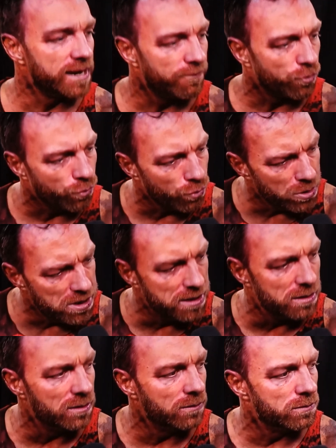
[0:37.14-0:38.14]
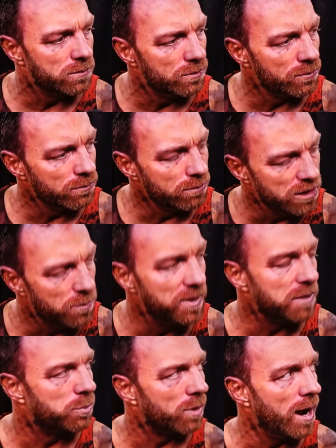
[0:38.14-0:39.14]
he's going to have a real,
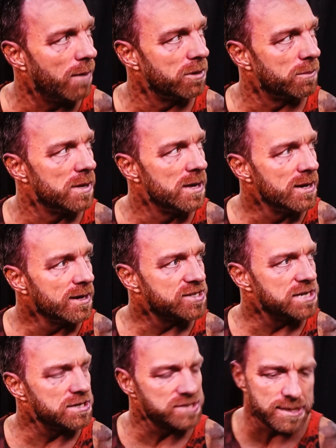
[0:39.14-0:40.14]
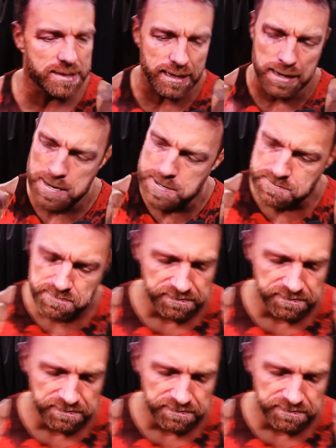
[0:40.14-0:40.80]
real big problem. Because here's the thing.